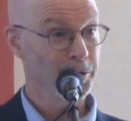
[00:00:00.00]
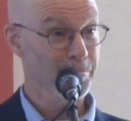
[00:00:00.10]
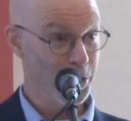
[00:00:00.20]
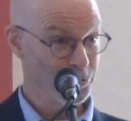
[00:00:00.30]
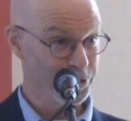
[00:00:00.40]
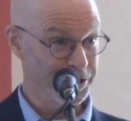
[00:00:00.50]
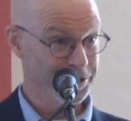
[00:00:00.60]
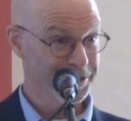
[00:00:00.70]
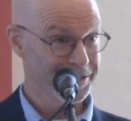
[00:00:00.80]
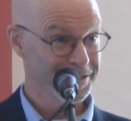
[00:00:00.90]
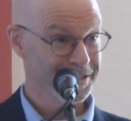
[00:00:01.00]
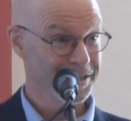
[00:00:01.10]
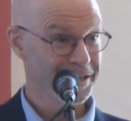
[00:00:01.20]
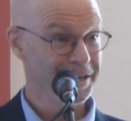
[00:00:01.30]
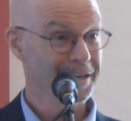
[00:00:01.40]
Moses
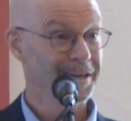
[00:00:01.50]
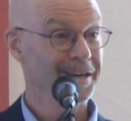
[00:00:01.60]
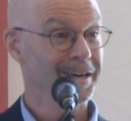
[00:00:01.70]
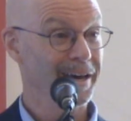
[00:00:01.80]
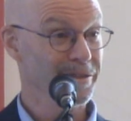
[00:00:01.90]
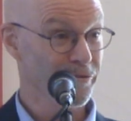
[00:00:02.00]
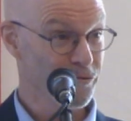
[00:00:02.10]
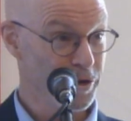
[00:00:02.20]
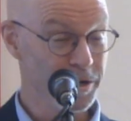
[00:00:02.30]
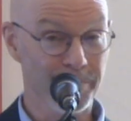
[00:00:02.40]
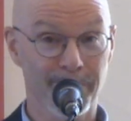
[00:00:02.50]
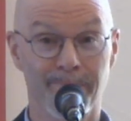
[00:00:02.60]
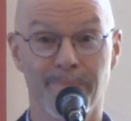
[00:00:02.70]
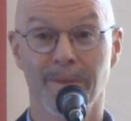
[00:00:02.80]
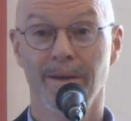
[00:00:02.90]
and the freedom
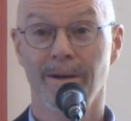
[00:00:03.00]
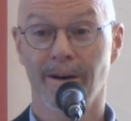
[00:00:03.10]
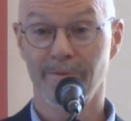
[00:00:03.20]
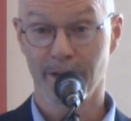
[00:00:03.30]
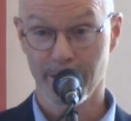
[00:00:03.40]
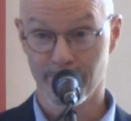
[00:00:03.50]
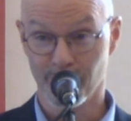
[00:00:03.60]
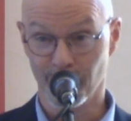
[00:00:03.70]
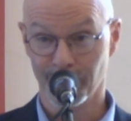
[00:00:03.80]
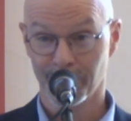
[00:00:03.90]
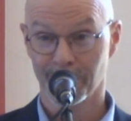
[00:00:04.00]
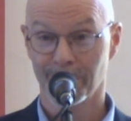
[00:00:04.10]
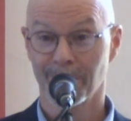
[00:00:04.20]
of the Hebrews